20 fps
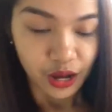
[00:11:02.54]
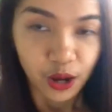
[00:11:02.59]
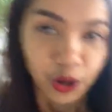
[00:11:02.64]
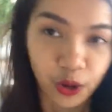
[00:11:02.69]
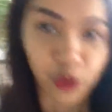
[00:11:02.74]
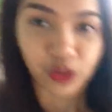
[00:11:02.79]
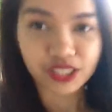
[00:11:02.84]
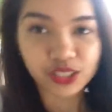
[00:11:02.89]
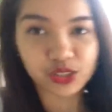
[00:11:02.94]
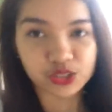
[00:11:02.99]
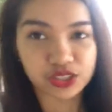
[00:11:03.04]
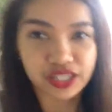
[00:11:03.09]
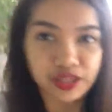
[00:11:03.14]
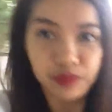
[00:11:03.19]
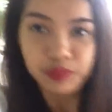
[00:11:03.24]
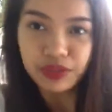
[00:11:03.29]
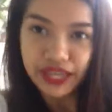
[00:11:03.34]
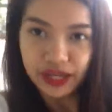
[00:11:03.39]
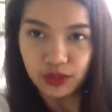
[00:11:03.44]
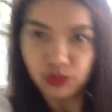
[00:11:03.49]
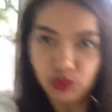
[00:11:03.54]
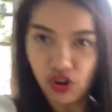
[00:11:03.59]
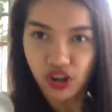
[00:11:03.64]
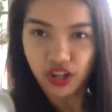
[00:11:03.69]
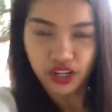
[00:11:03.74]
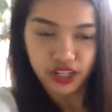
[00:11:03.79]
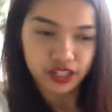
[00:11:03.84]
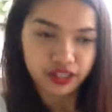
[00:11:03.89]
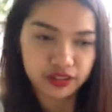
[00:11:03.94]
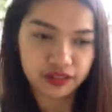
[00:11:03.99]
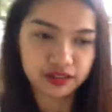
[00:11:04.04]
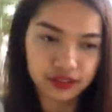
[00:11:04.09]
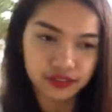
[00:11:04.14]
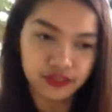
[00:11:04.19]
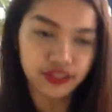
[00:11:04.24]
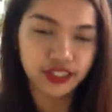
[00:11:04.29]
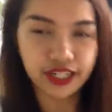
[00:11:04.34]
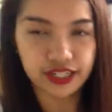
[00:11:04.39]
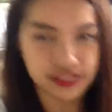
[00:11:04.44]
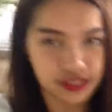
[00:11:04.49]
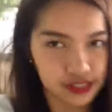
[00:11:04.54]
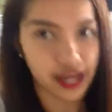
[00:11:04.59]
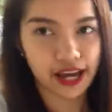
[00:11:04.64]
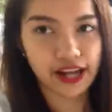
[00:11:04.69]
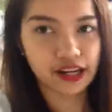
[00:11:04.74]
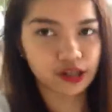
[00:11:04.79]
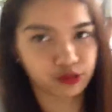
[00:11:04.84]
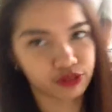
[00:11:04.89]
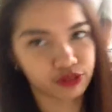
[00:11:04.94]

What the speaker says: only drink plain water for the entire